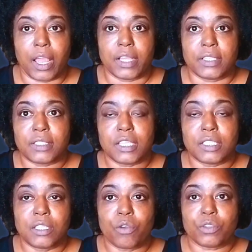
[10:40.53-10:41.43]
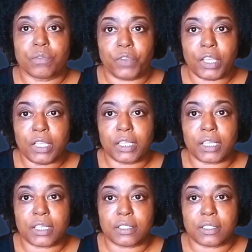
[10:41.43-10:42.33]
Since those
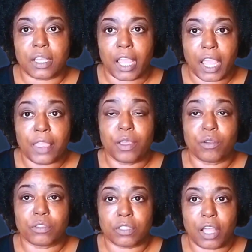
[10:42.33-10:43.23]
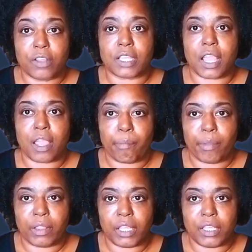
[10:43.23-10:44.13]
feelings and those thoughts and
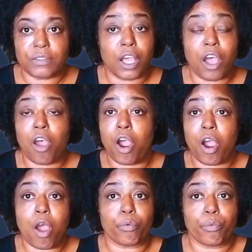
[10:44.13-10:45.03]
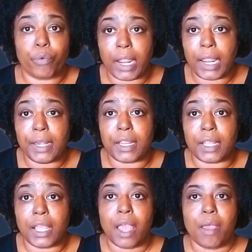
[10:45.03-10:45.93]
beliefs are
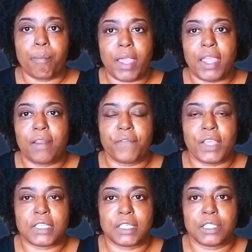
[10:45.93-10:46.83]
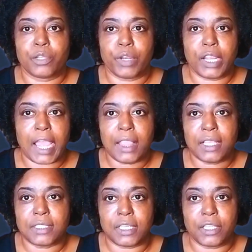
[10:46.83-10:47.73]
already manifesting the
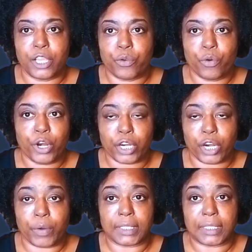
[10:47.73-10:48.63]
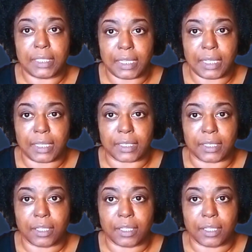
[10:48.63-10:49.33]
reality that you are currently in.